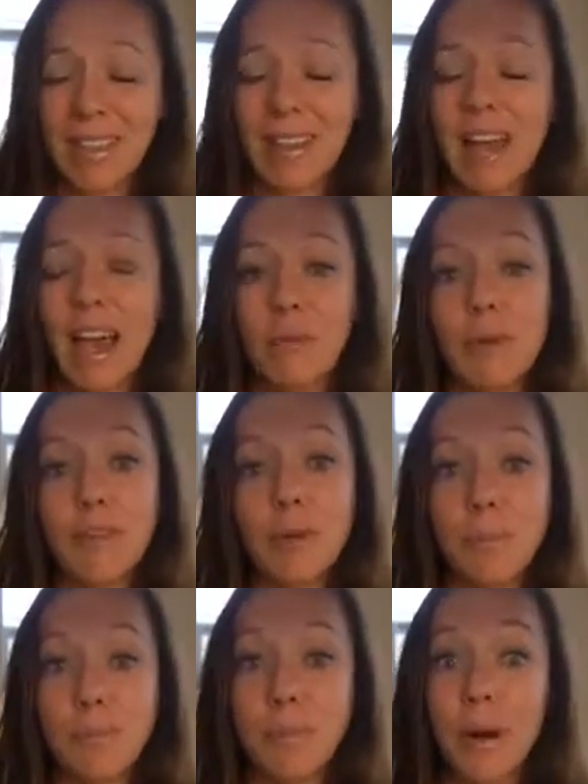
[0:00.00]
If you're
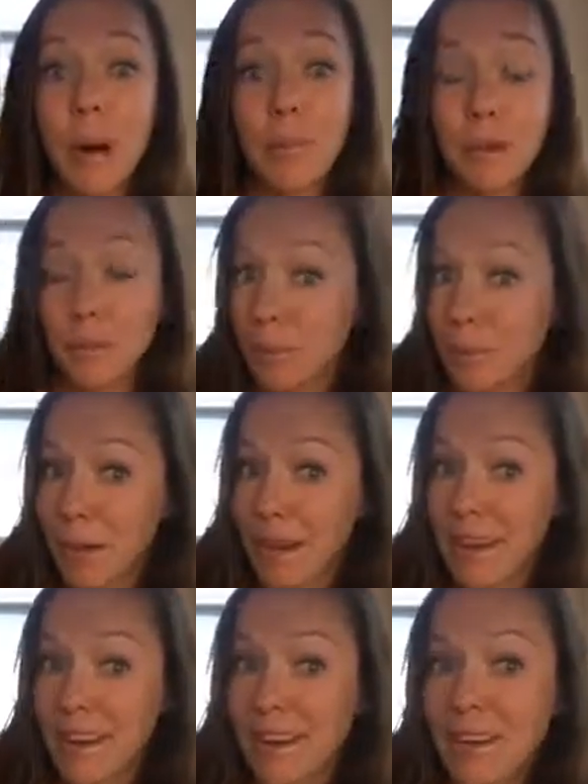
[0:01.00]
properly
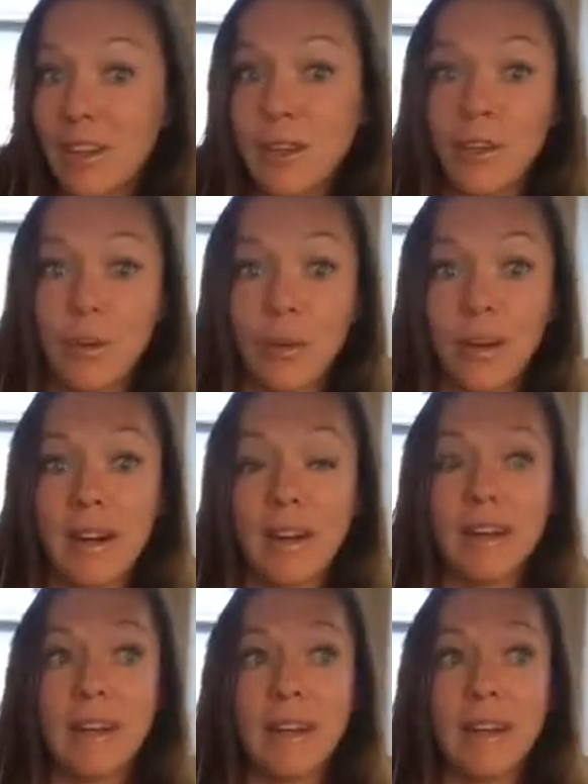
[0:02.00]
preparing your